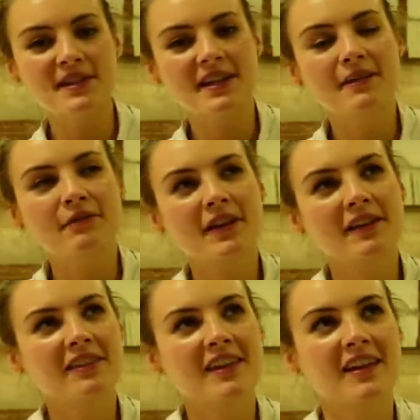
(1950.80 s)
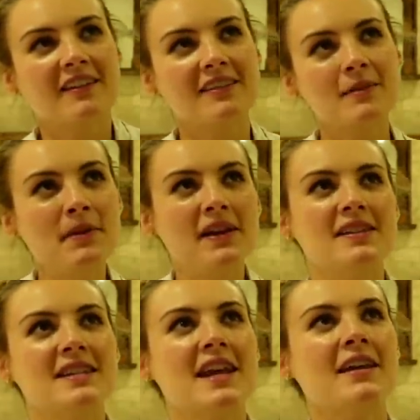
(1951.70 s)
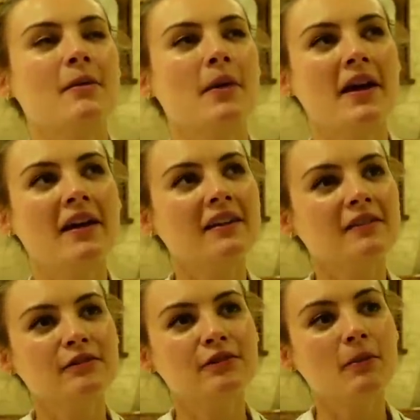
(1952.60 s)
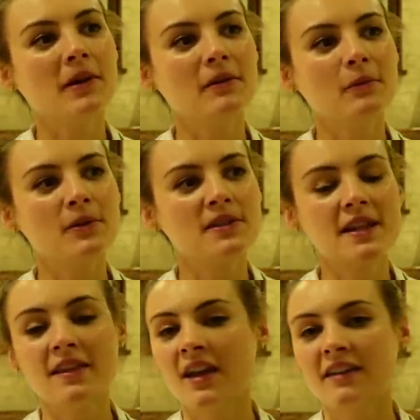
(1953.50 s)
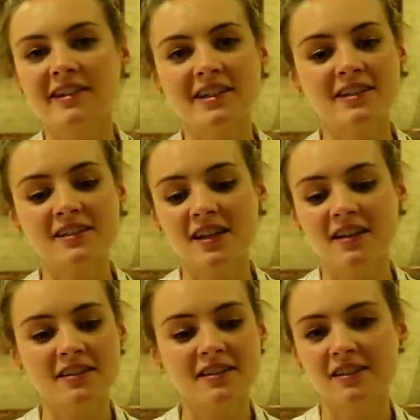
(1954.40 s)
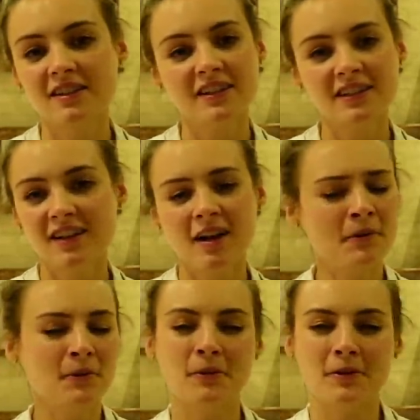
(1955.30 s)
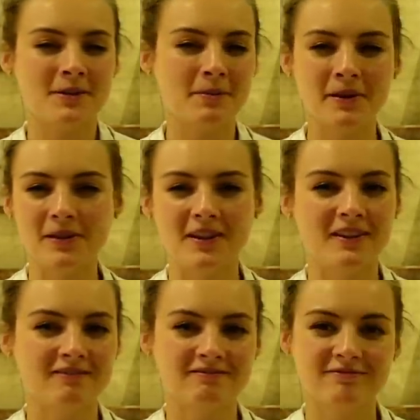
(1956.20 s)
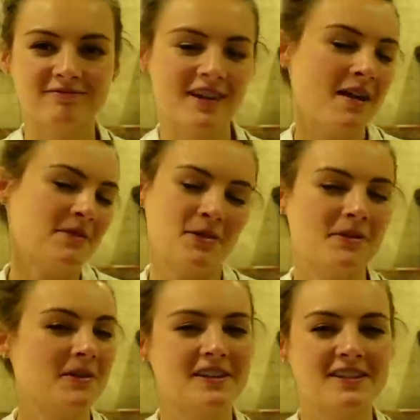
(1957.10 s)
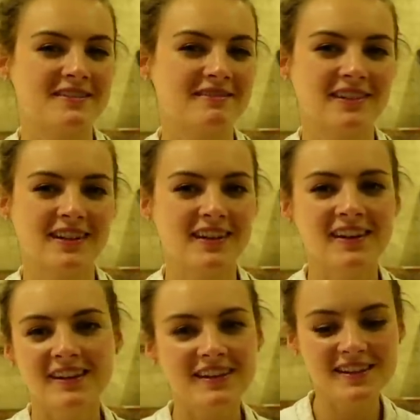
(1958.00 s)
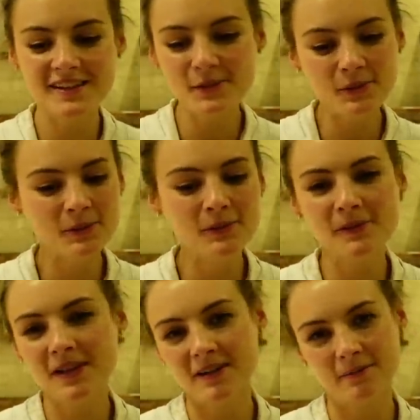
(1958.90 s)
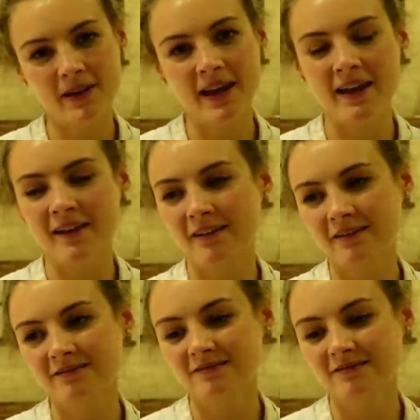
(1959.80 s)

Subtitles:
significant thing, the biggest takeaway from it, was at the end she just said, I'm not worried about you. I'm not worried. This is all gonna play out